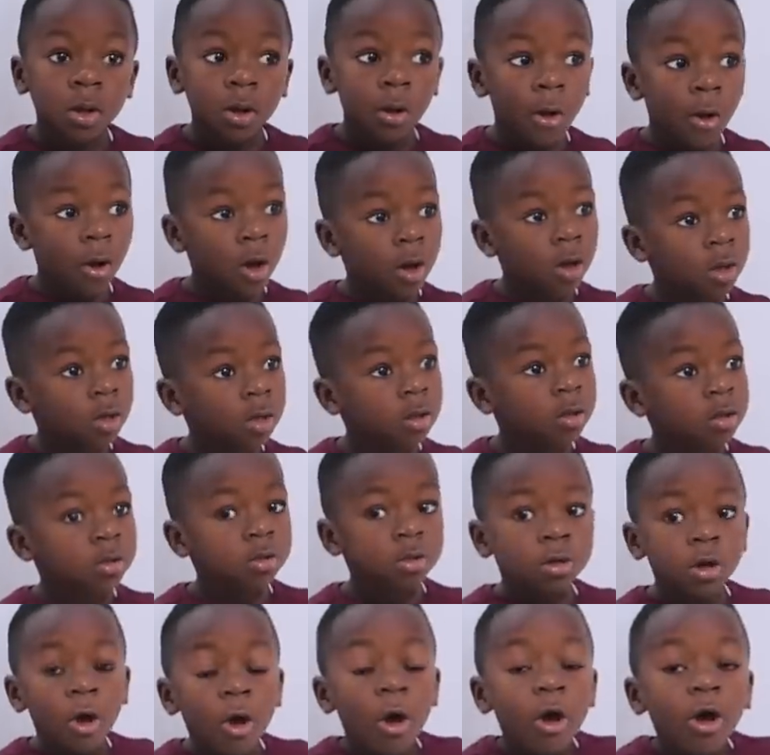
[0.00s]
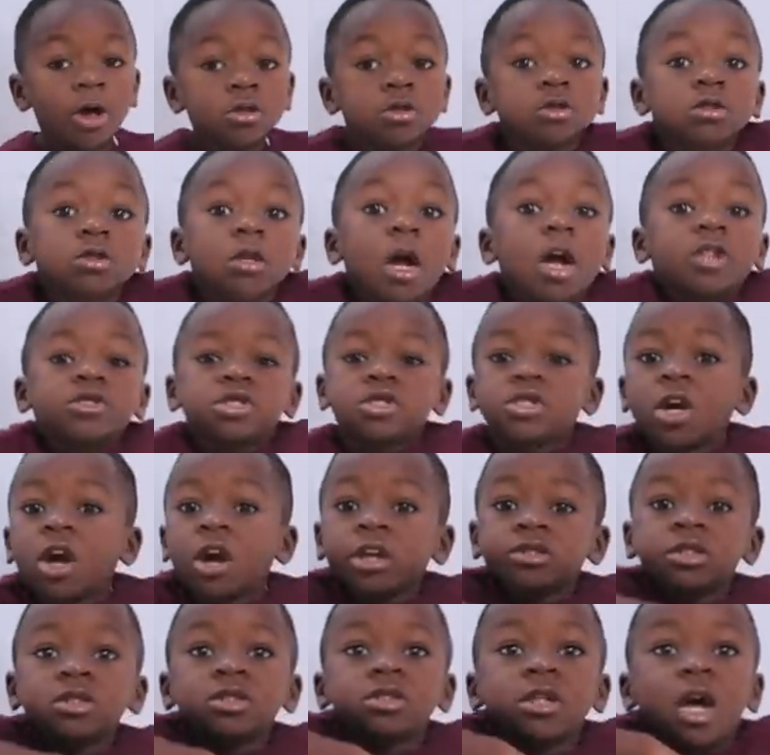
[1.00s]
I told Tito to take picture with me
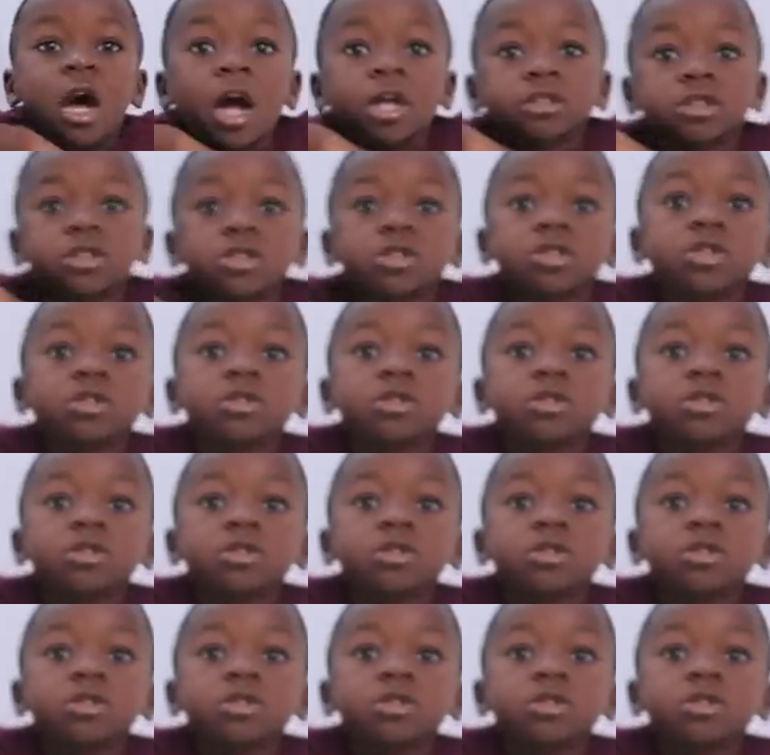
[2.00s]
this morning.